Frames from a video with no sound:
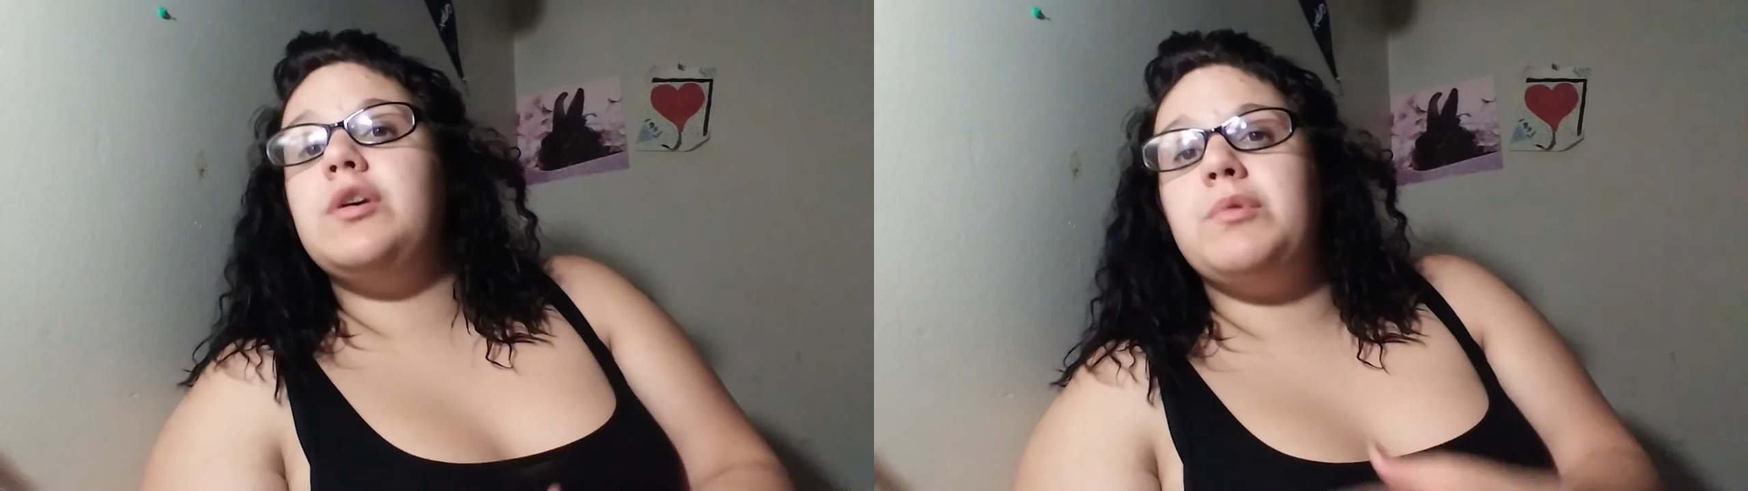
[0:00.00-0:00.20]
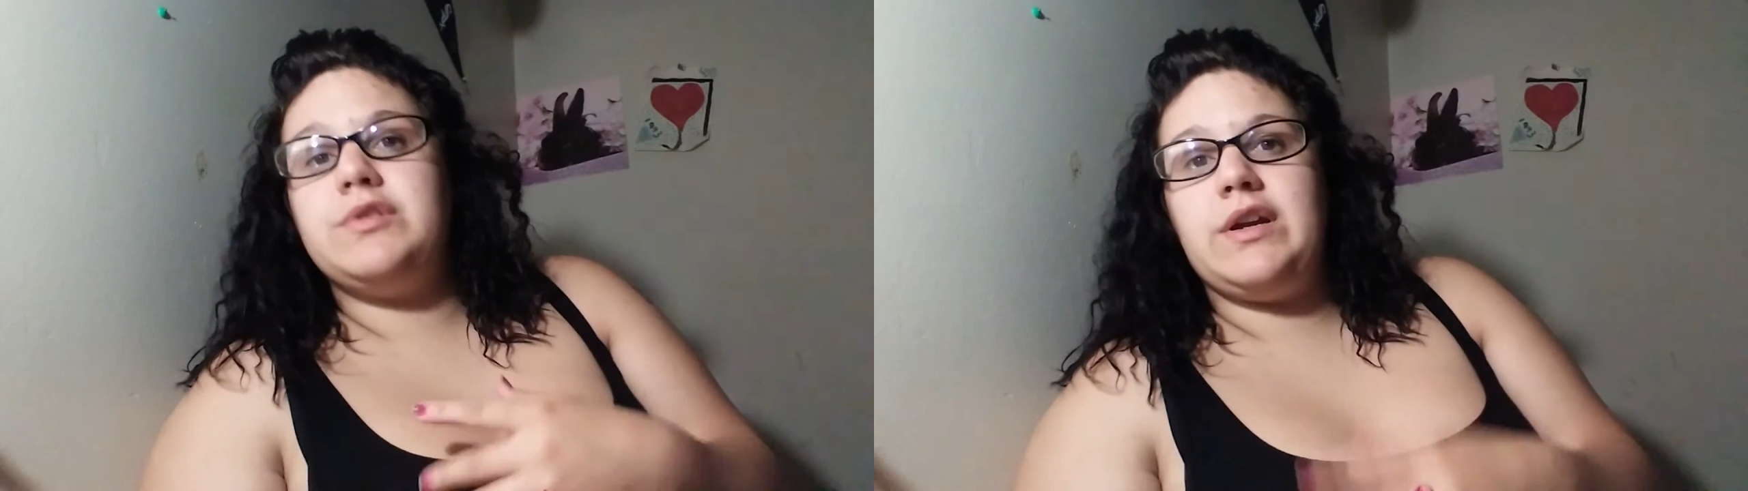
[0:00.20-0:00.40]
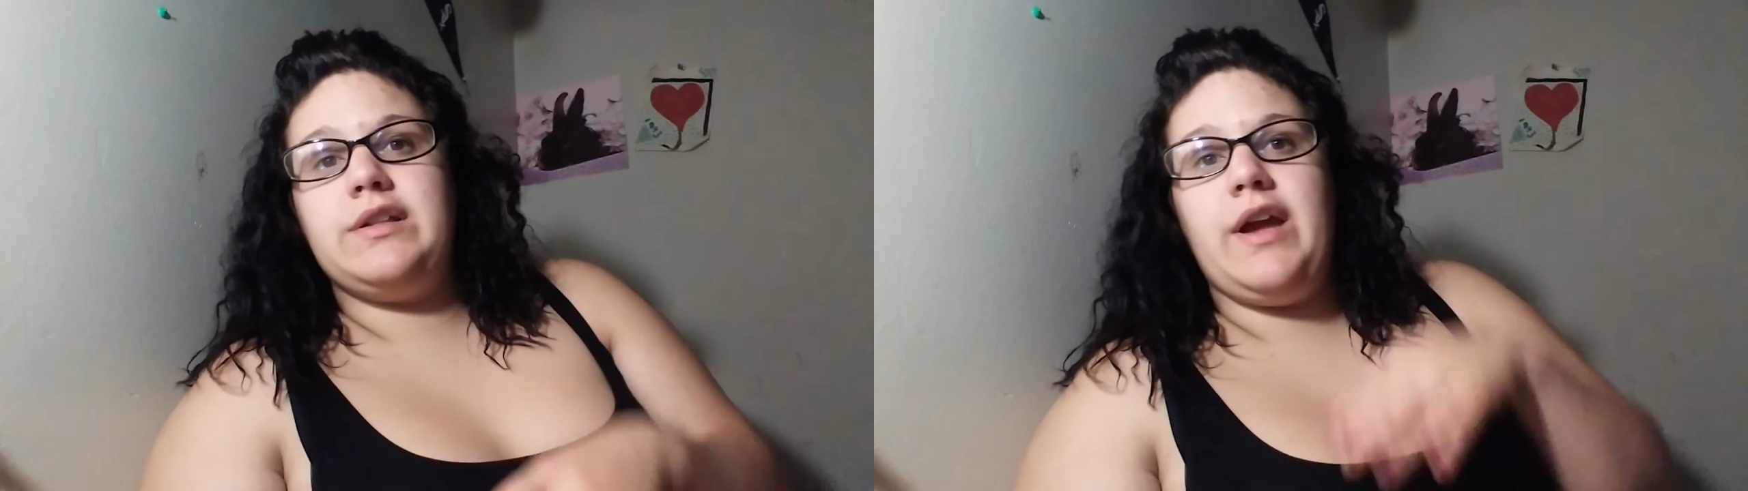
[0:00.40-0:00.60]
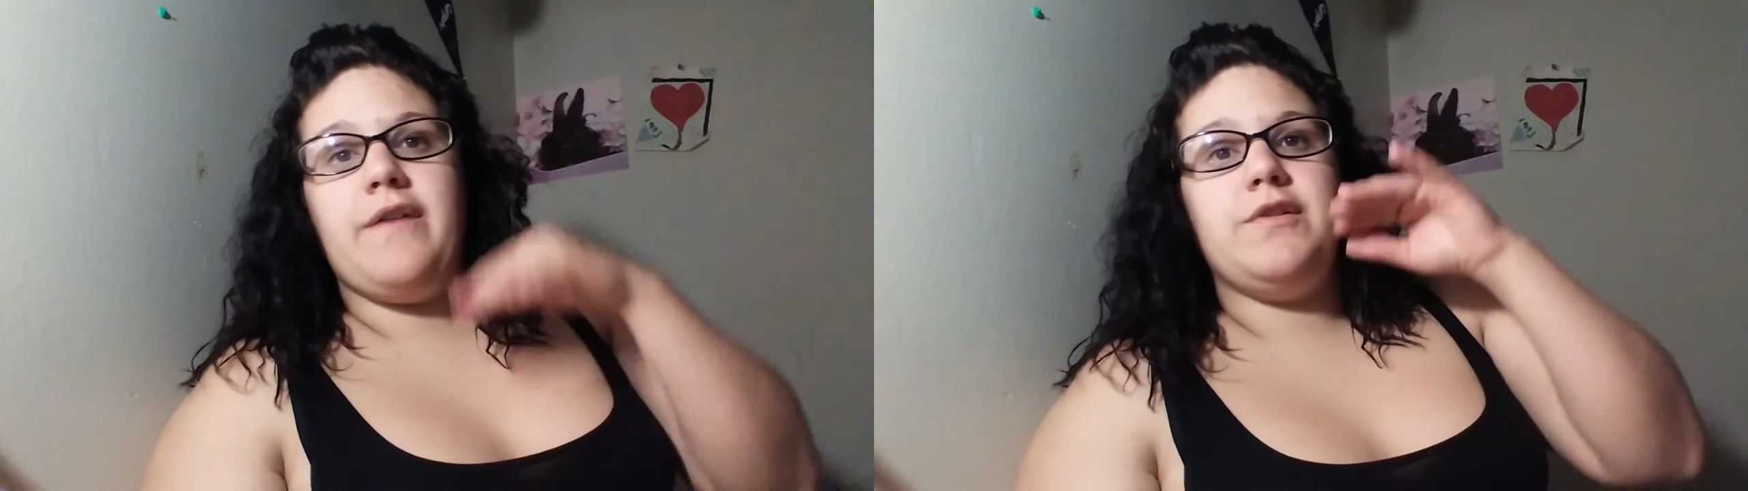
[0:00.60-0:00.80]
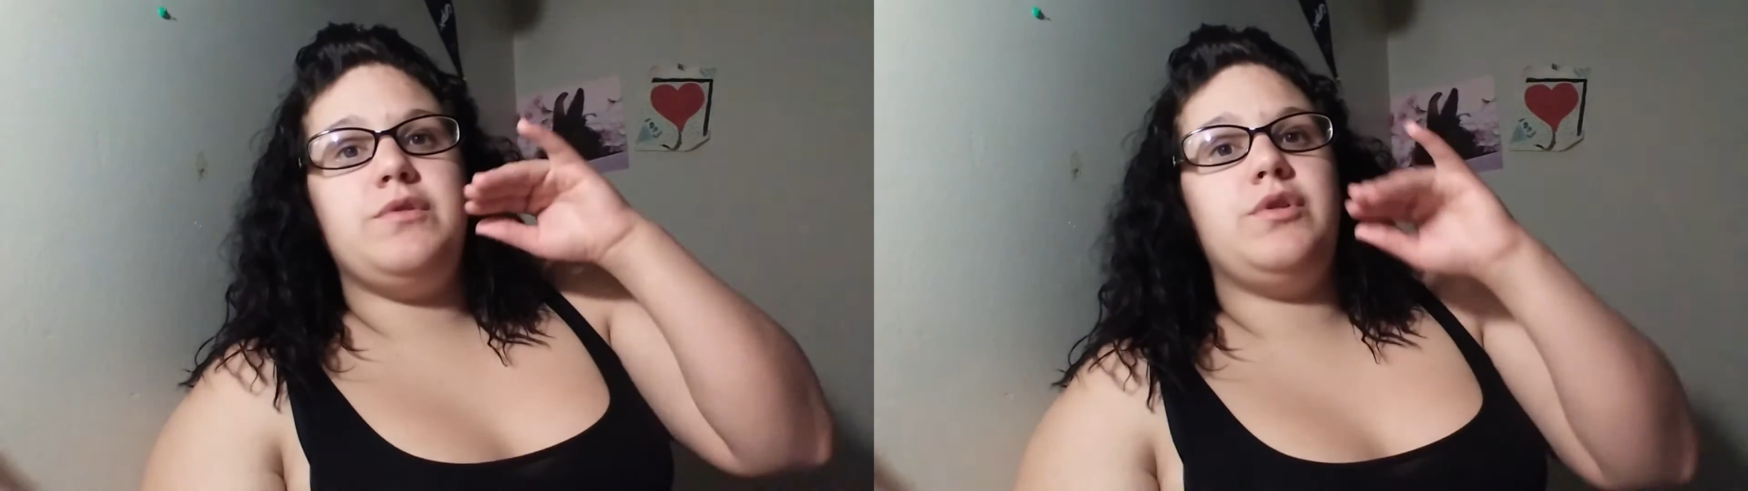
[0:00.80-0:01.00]
most likely
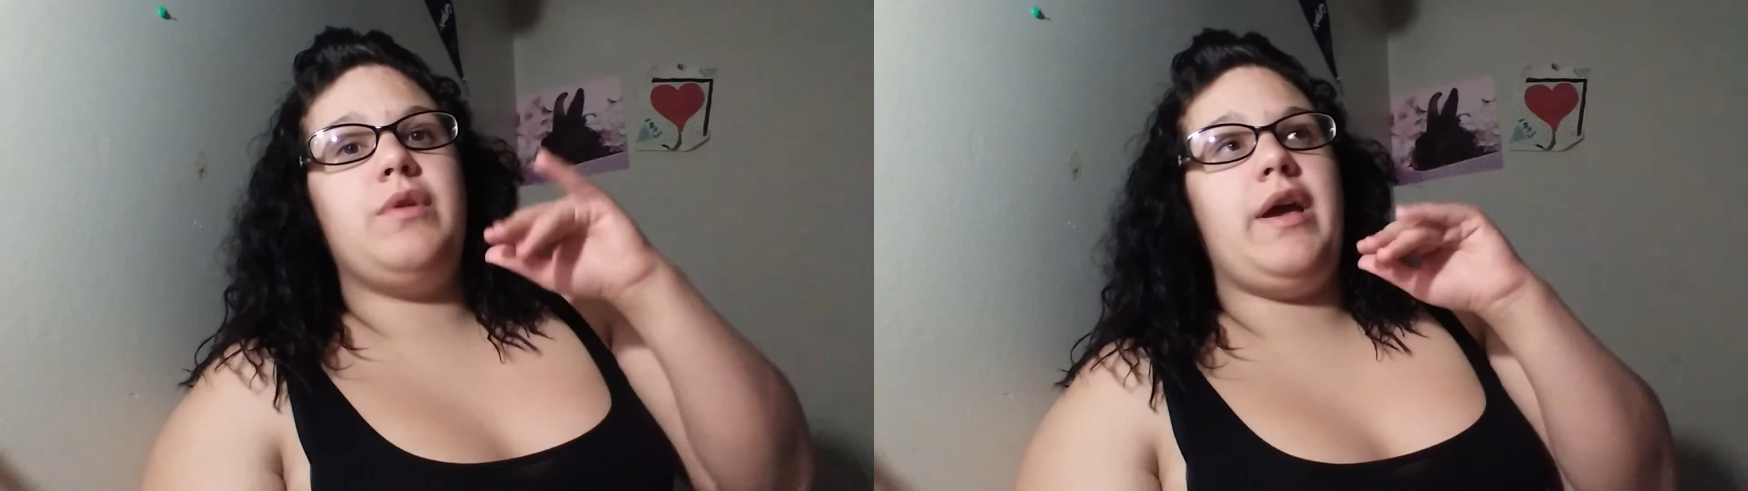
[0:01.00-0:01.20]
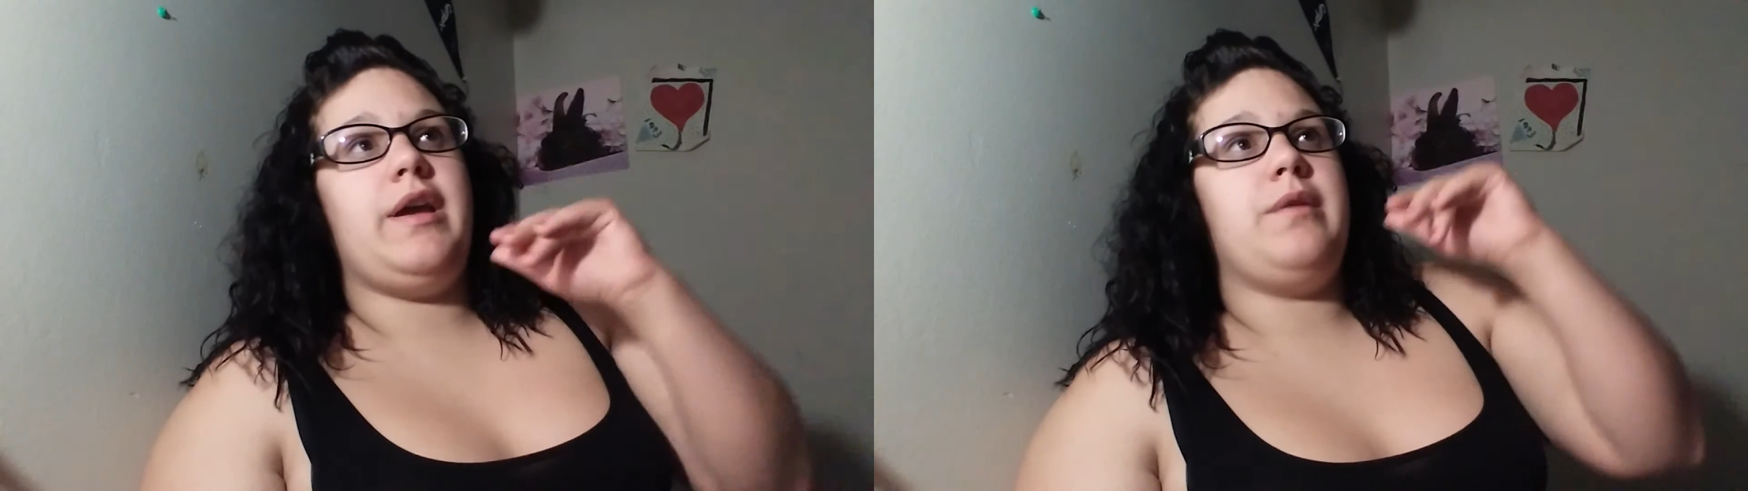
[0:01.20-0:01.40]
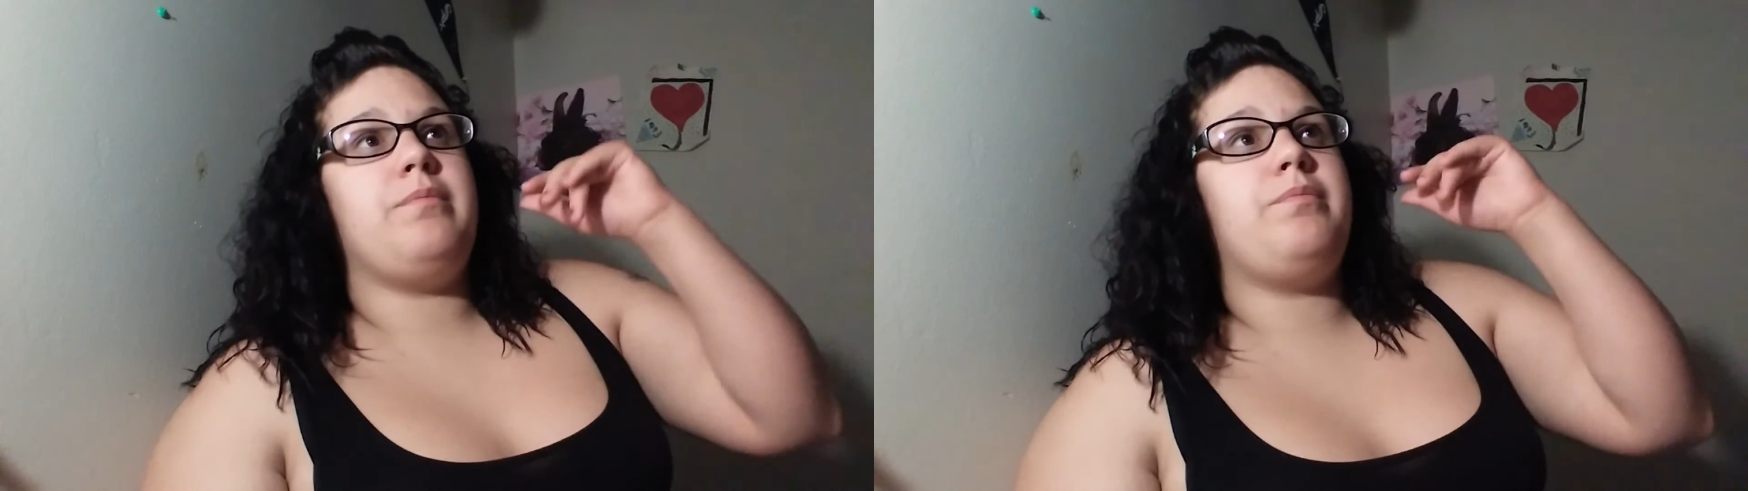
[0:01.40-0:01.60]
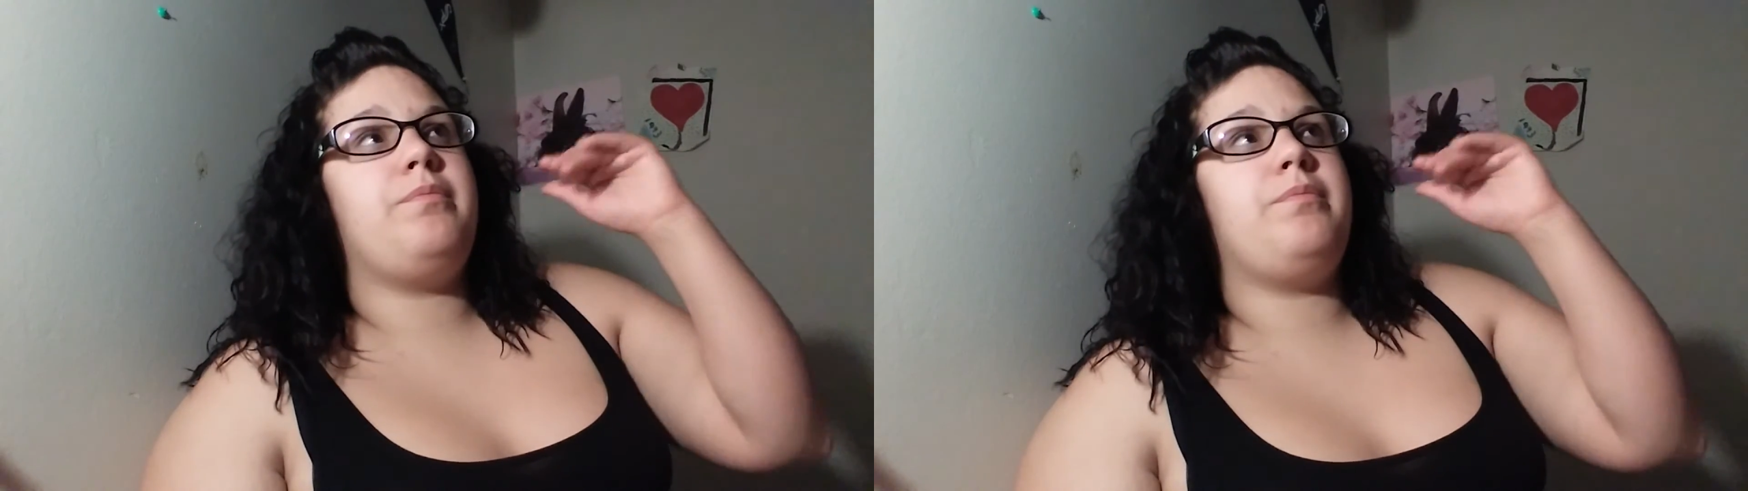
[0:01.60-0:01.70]
have you do a